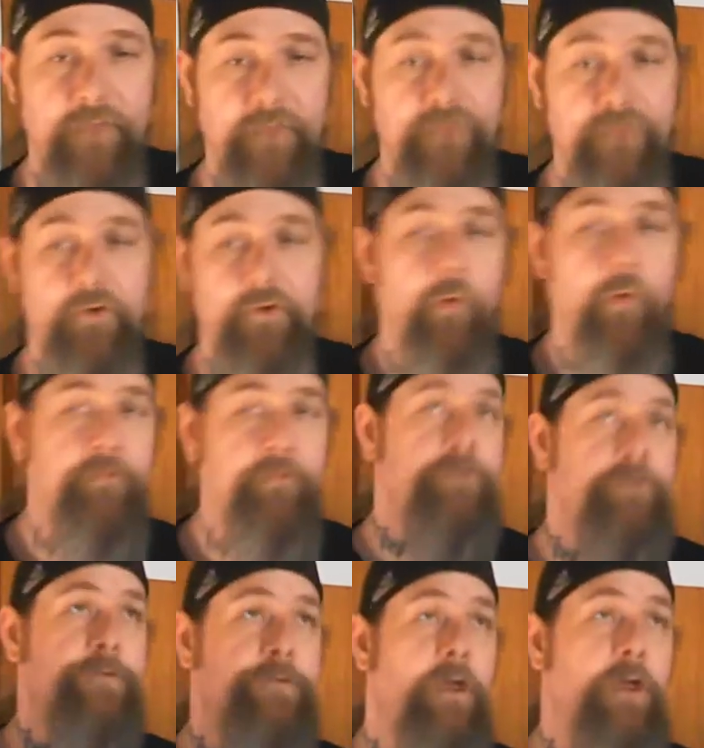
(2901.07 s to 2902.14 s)
how to open
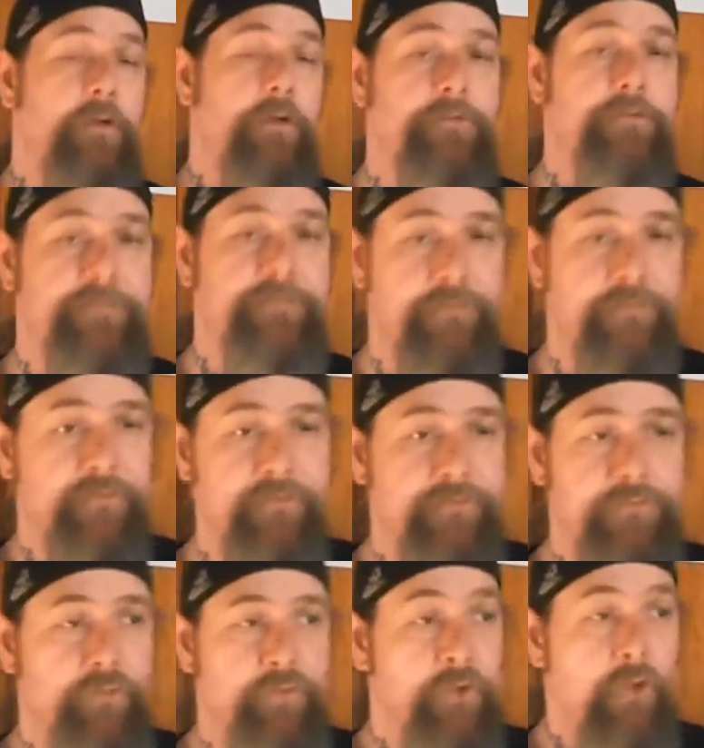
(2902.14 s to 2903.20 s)
your chakras so
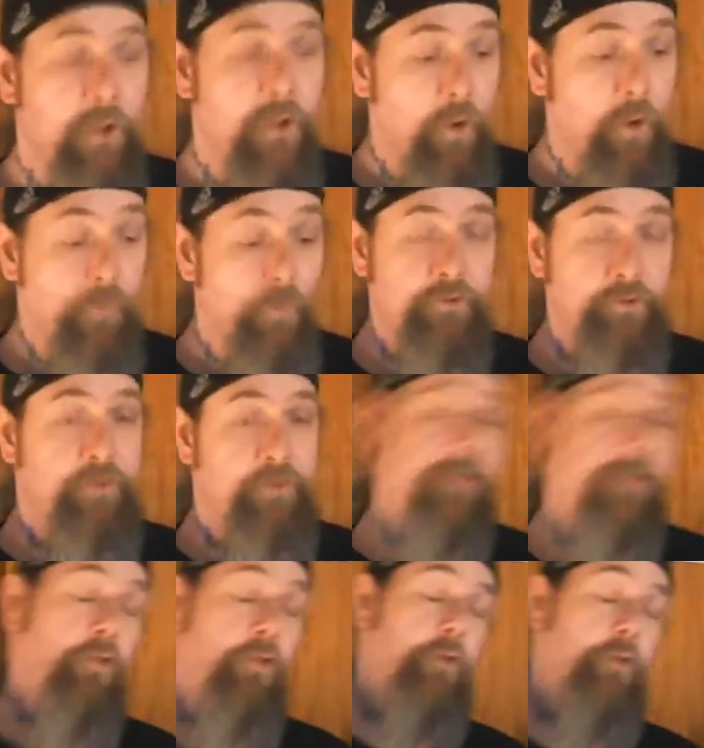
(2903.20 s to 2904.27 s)
that when you
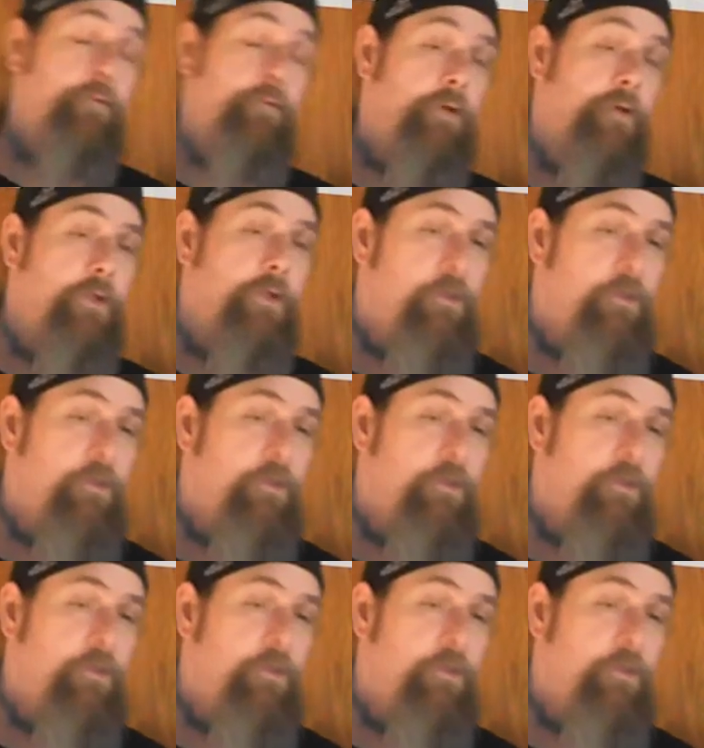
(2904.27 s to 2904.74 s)
keel over,